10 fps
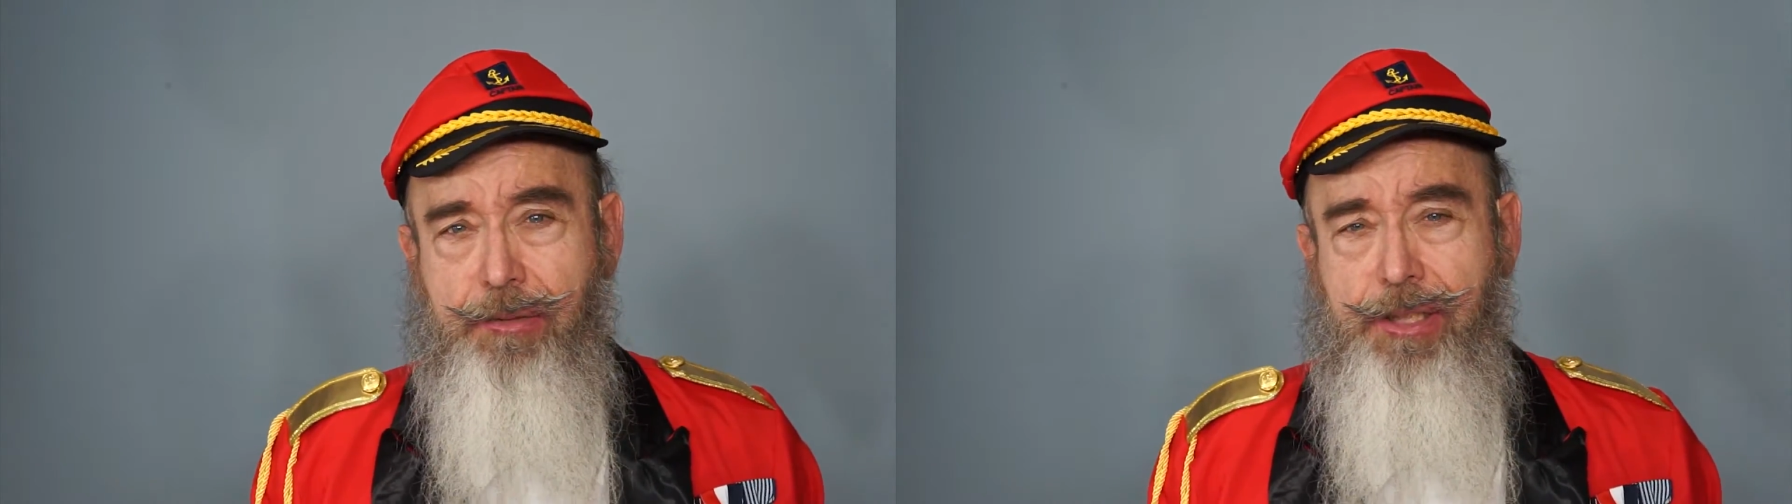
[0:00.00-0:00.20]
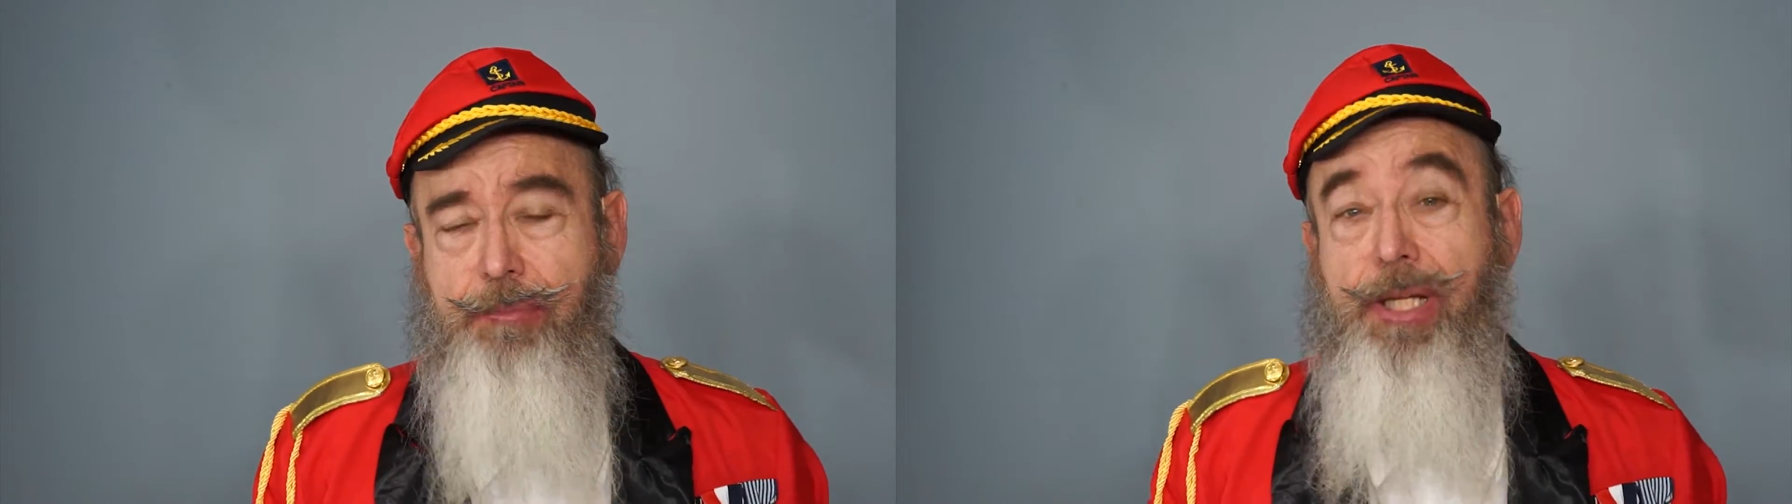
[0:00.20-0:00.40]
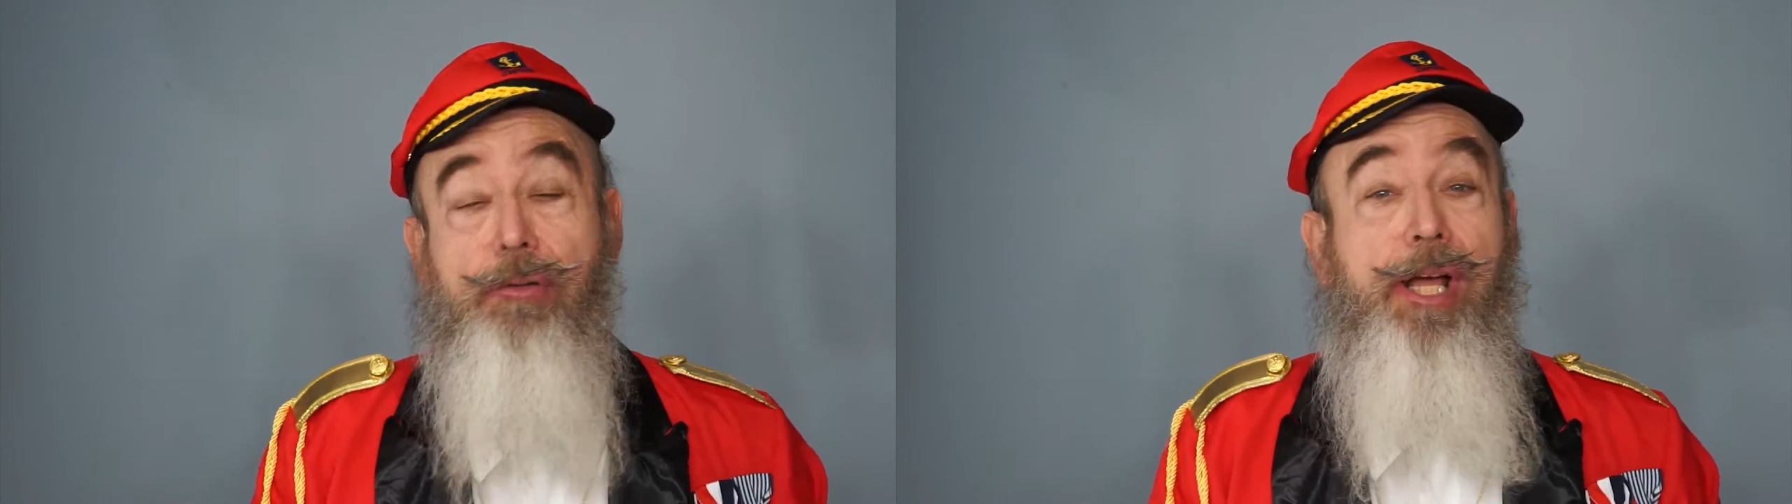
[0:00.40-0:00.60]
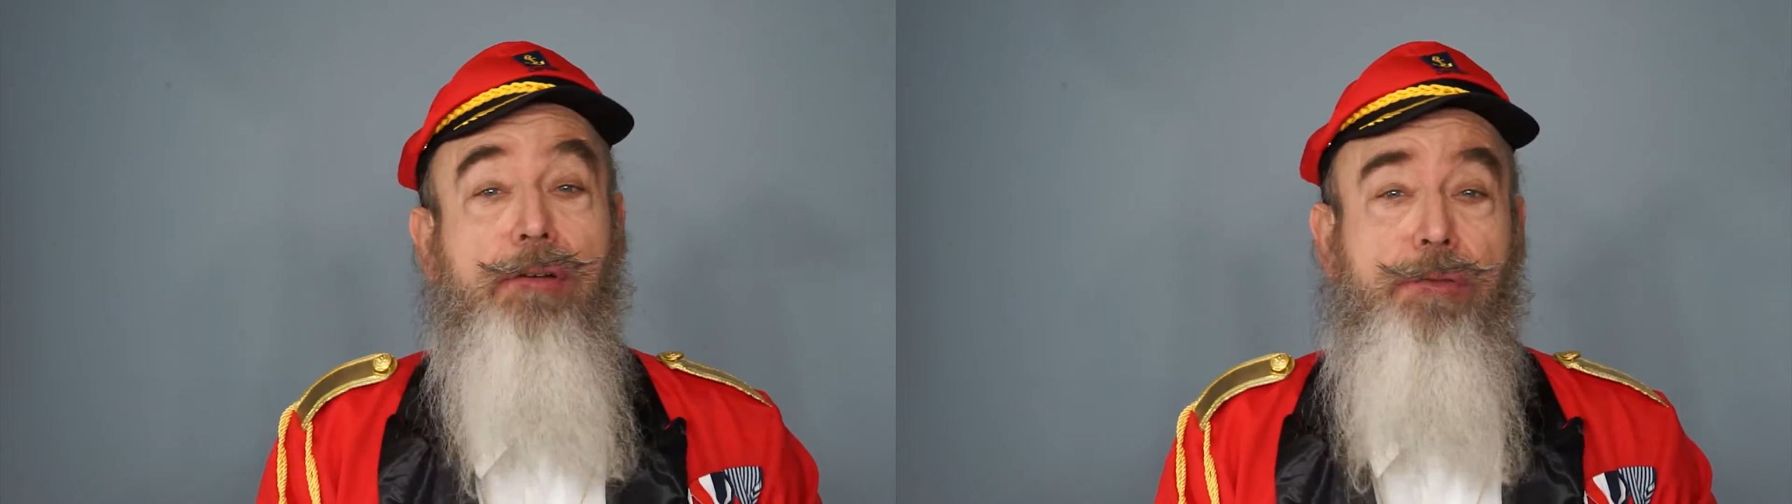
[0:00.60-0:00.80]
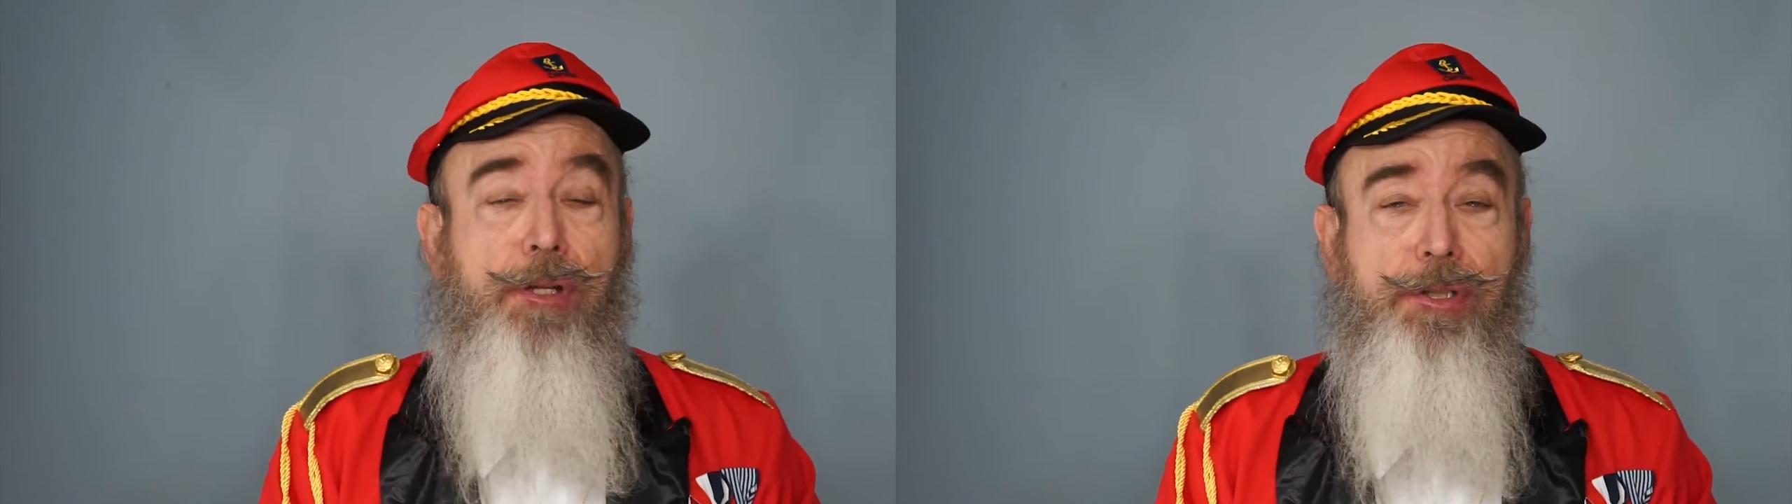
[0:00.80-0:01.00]
that my
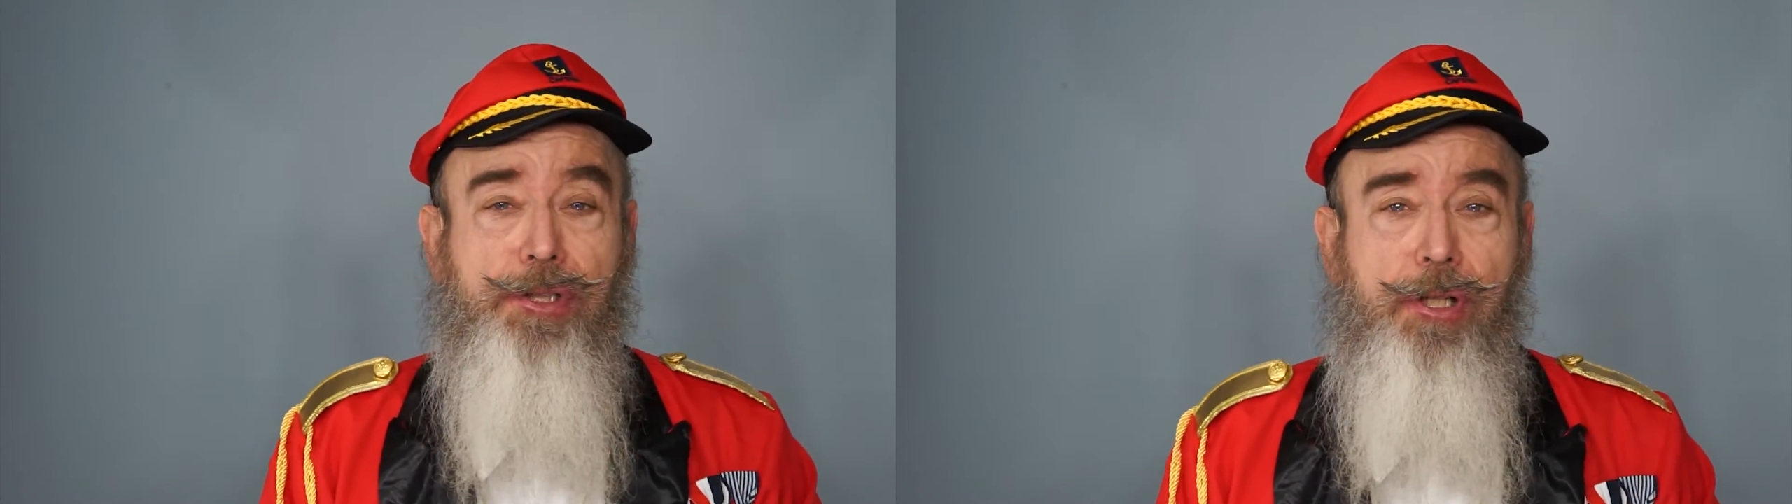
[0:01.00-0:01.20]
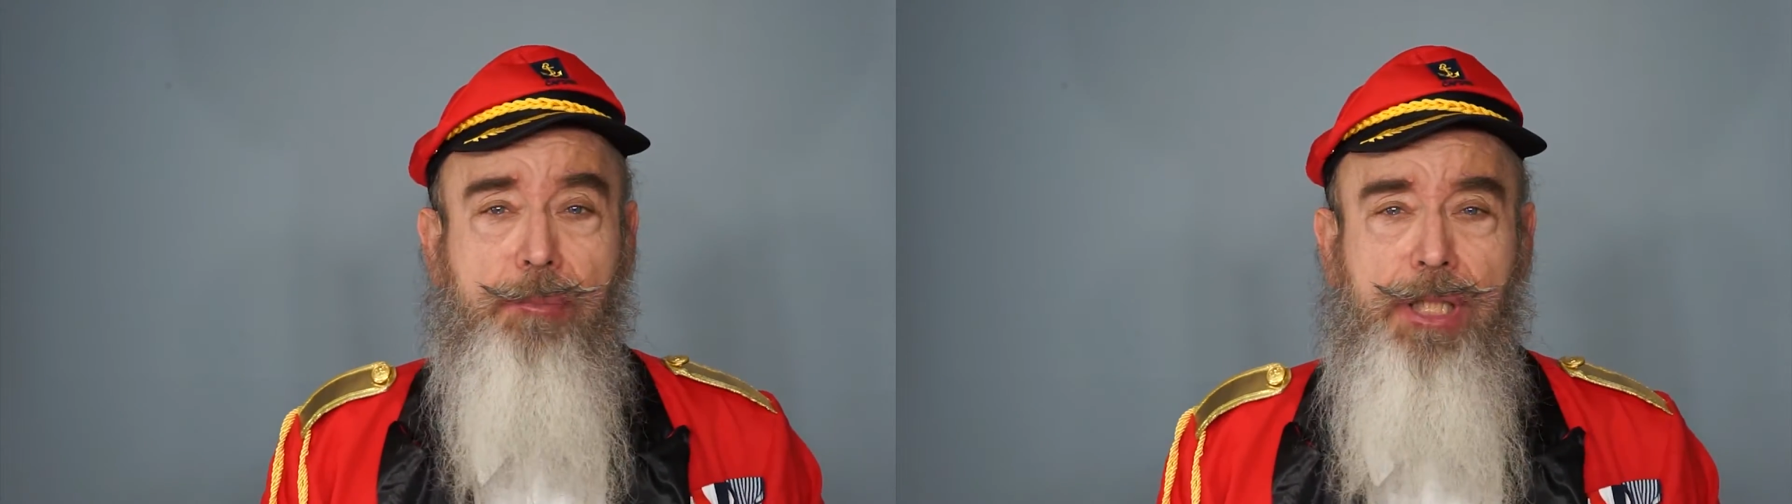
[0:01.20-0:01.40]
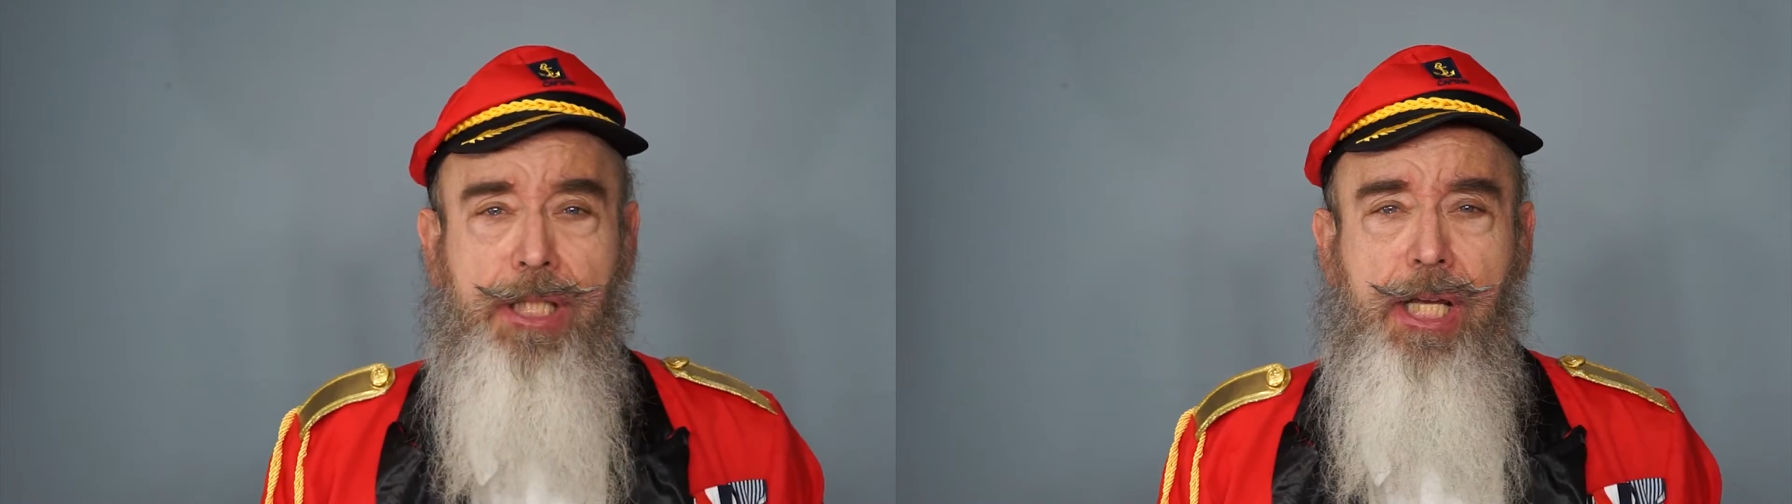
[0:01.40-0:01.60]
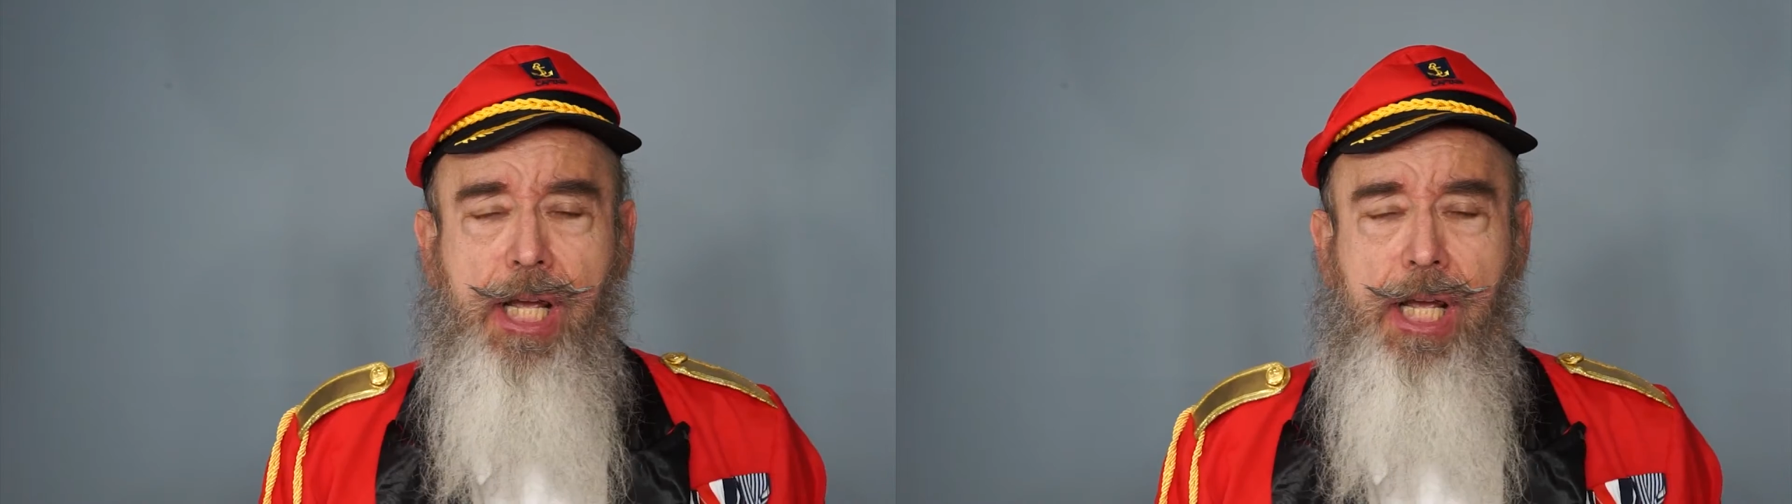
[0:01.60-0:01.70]
grandfather taught me.